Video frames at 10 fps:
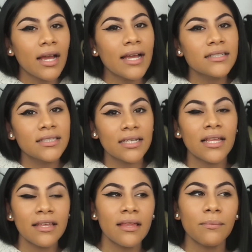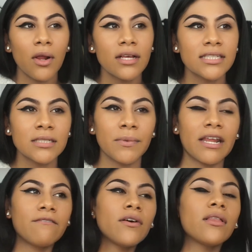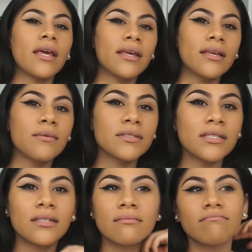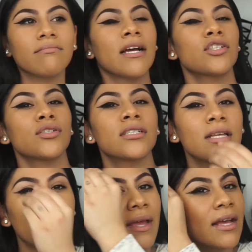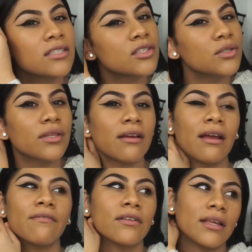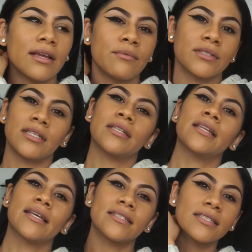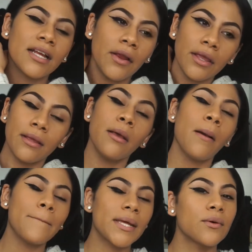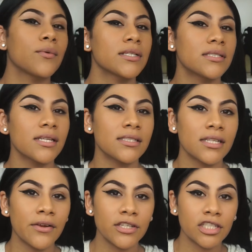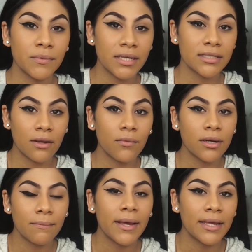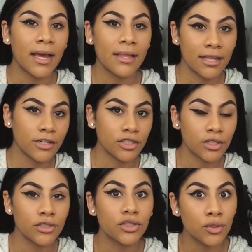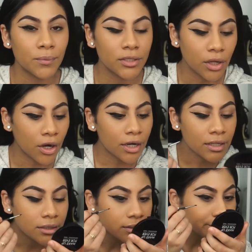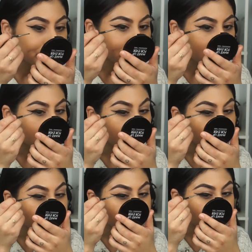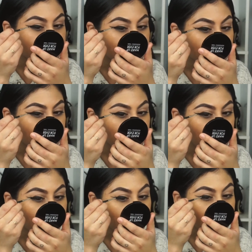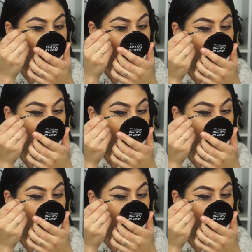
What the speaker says: I did like that process, but I felt like it was a extra step I had to do that. I feel like it wasn't necessary, but it was necessary just because I wanted my eyeliner to look super dark. But you know,